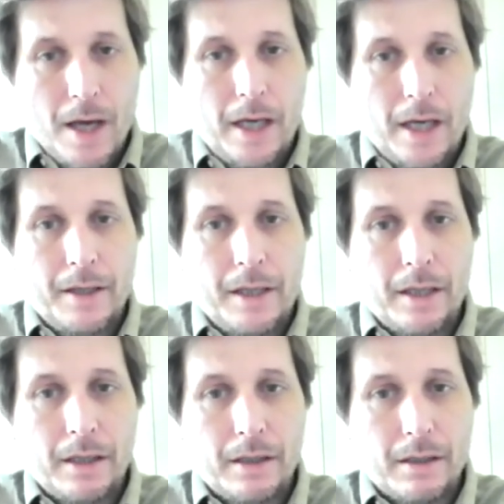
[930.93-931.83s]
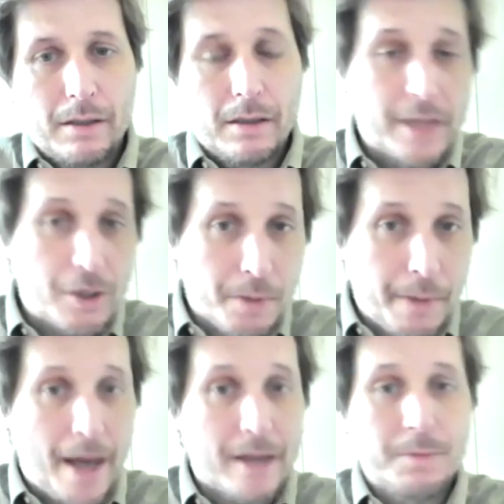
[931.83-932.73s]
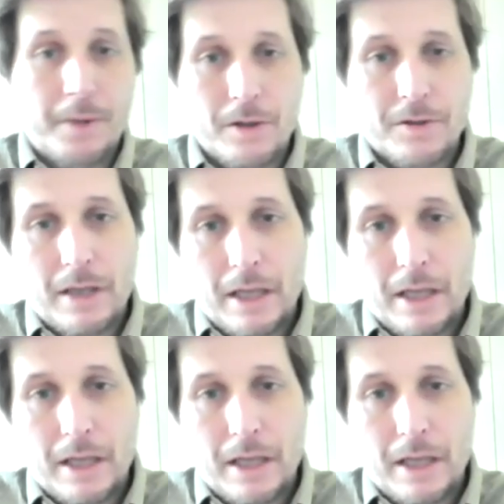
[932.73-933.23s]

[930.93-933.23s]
in the central banks, but also in